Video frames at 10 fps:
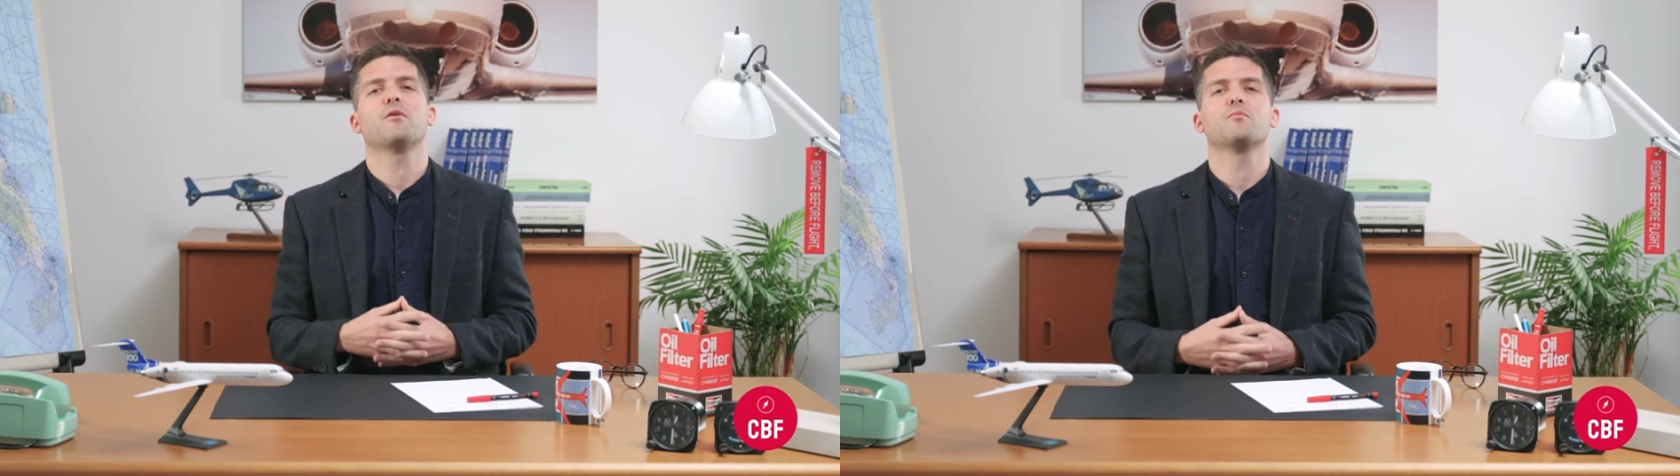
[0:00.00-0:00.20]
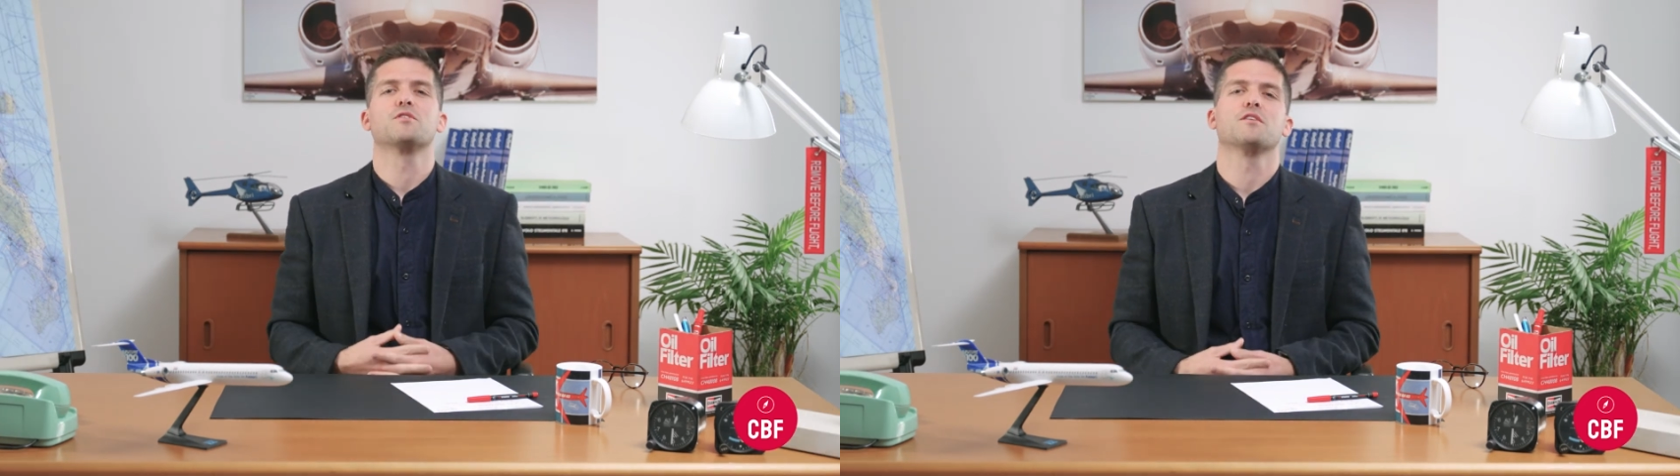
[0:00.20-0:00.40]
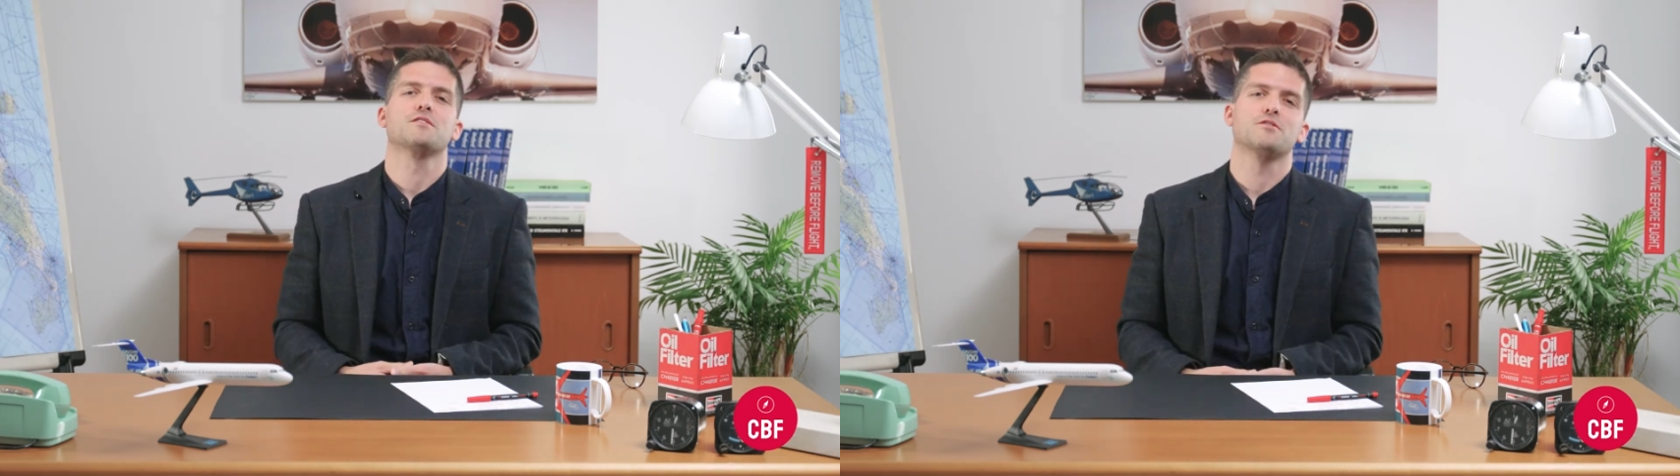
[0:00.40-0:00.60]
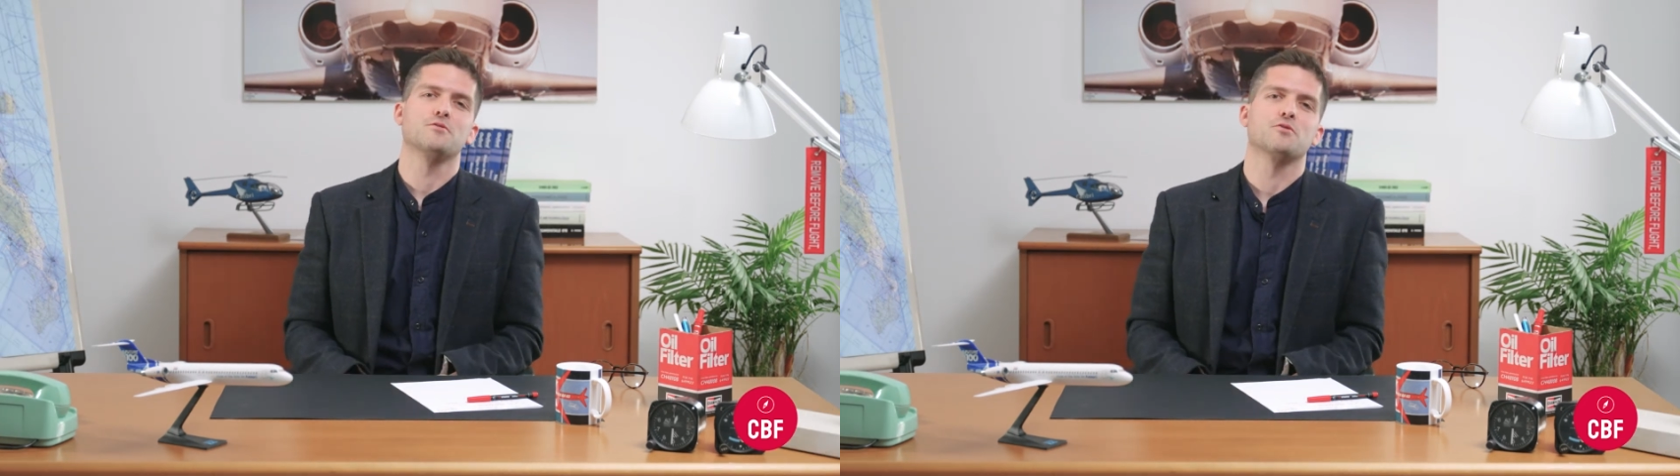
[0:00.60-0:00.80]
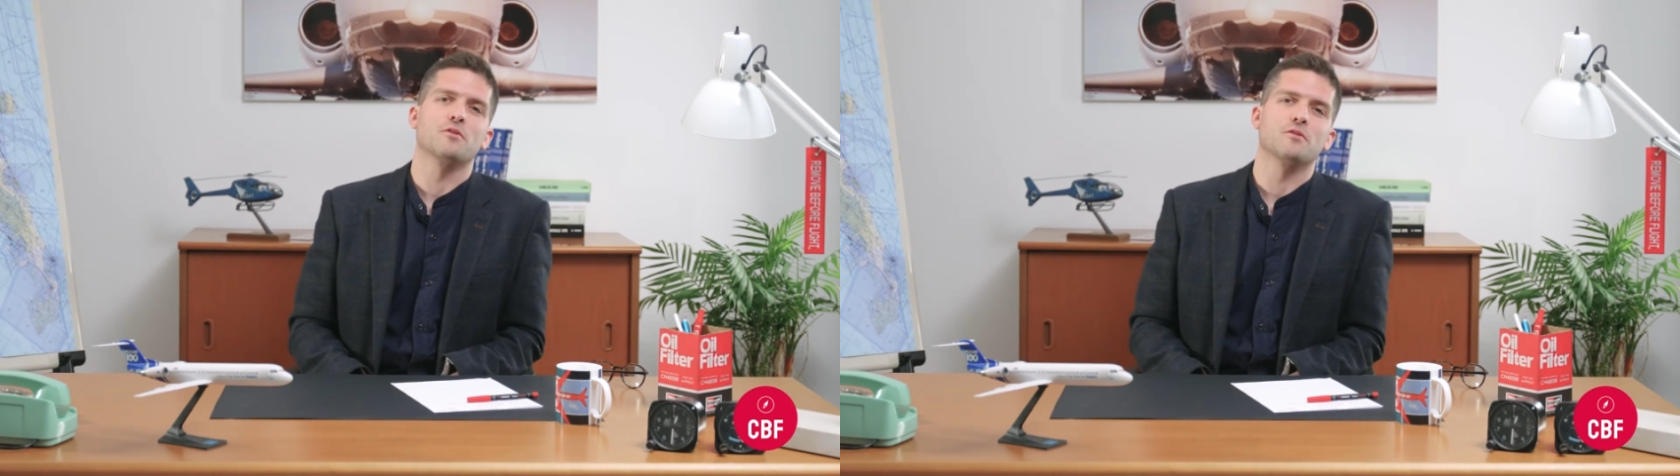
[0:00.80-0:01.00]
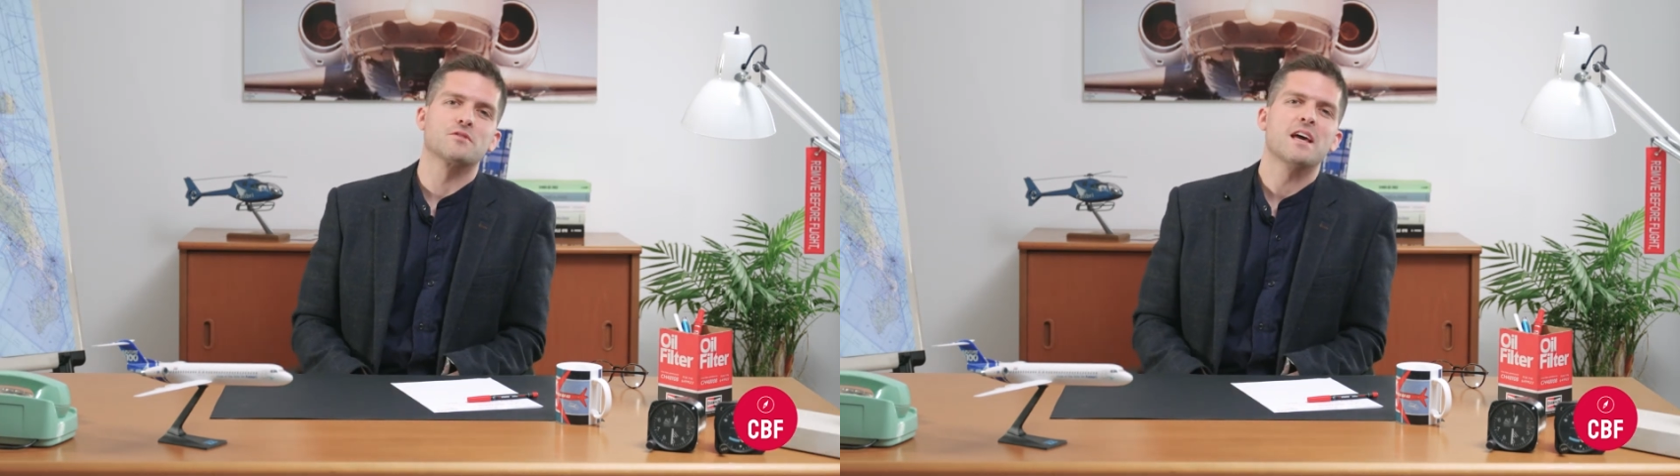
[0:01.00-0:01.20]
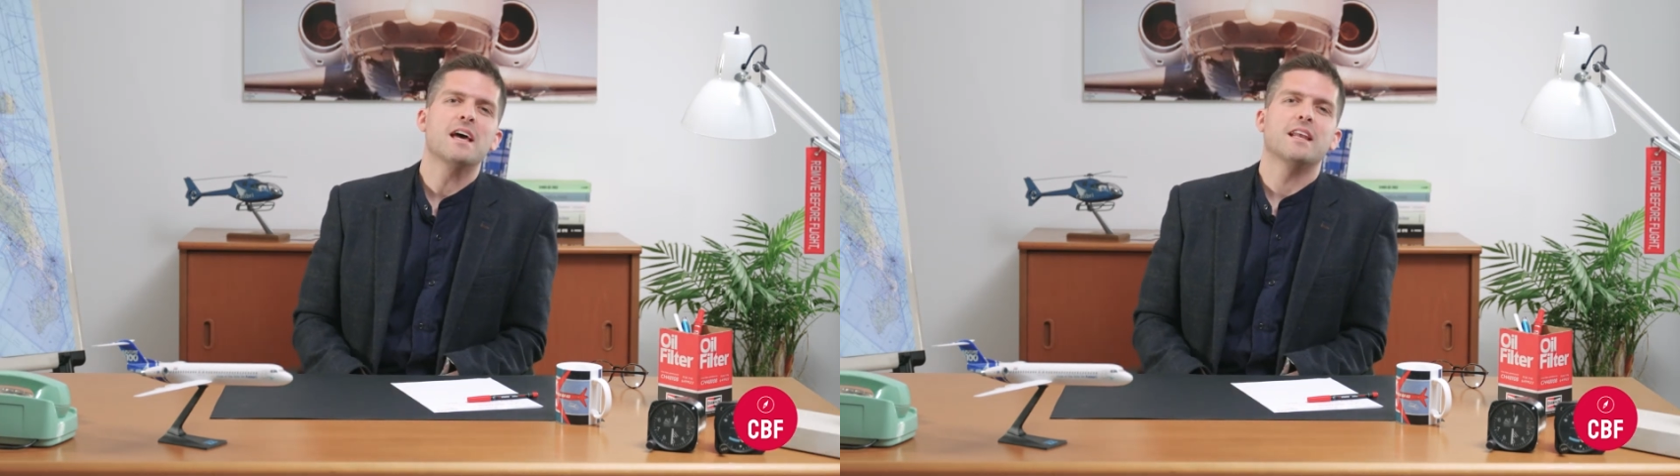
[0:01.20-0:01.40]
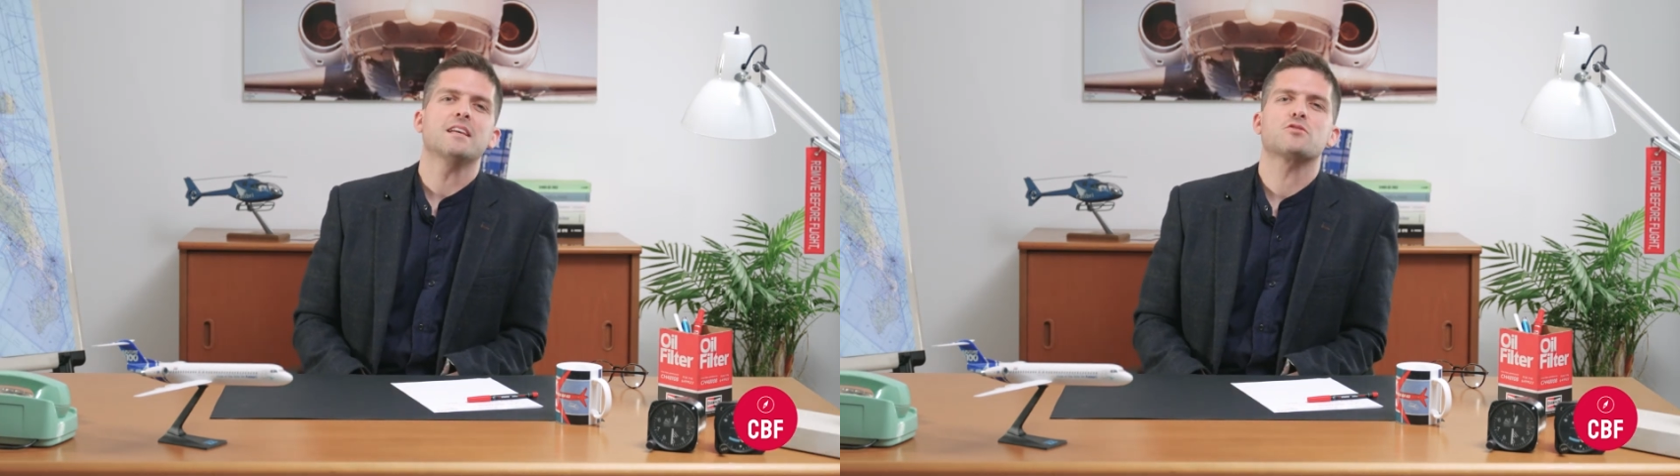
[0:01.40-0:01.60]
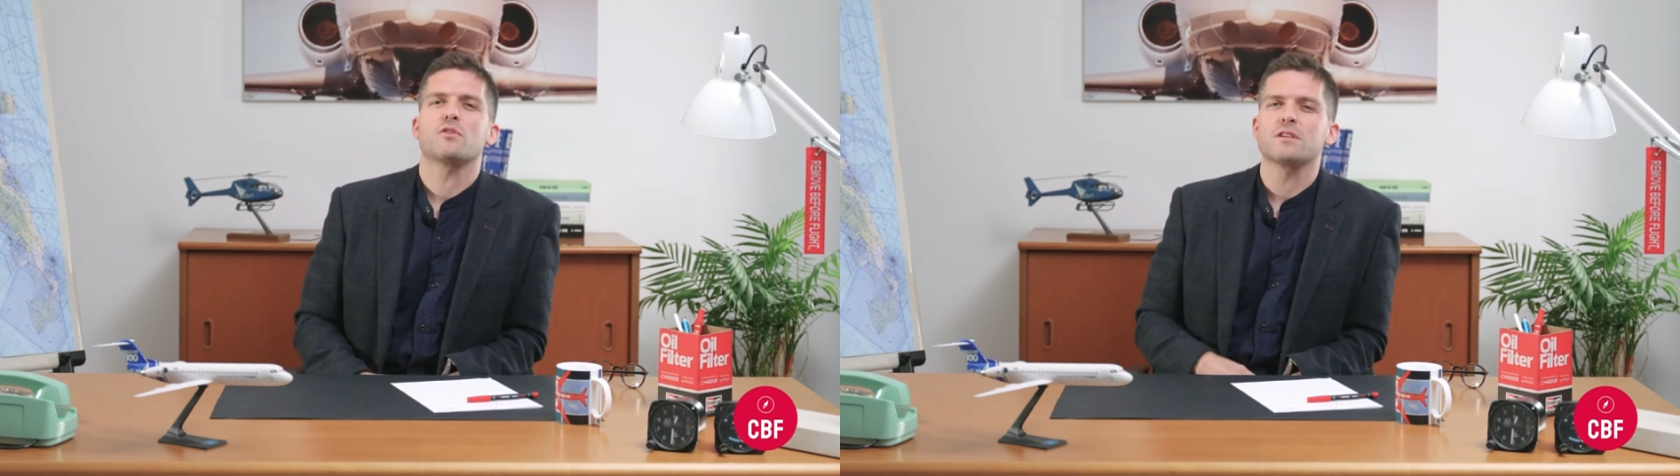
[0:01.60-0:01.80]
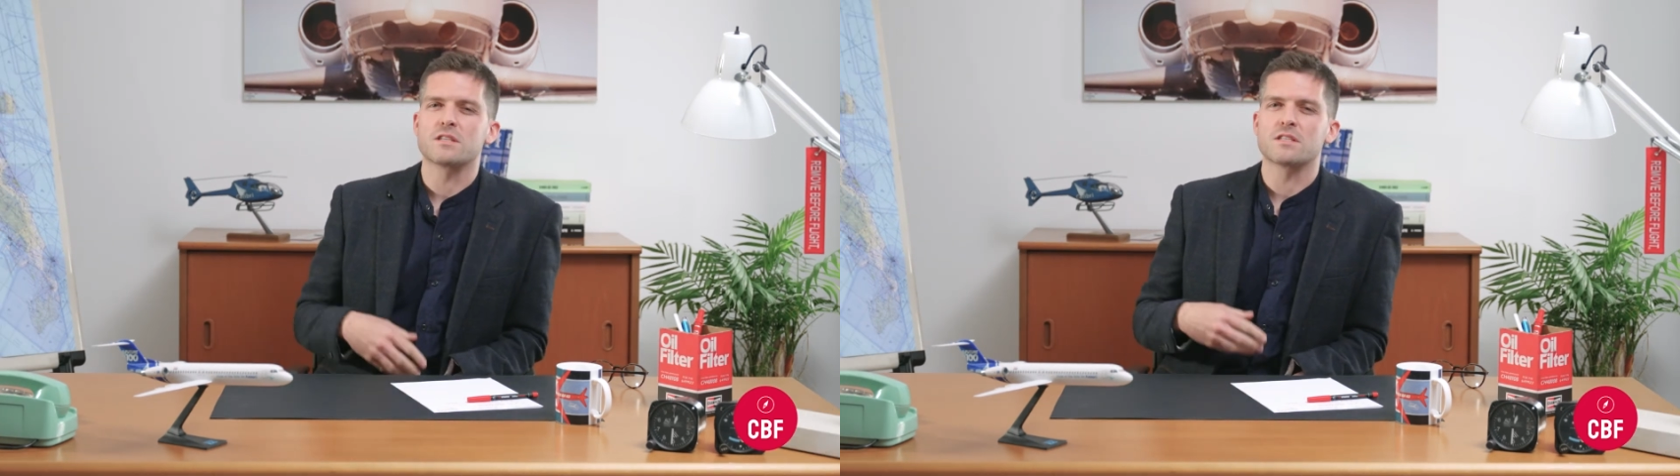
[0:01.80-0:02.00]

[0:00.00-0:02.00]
with the other tutorials, let's try to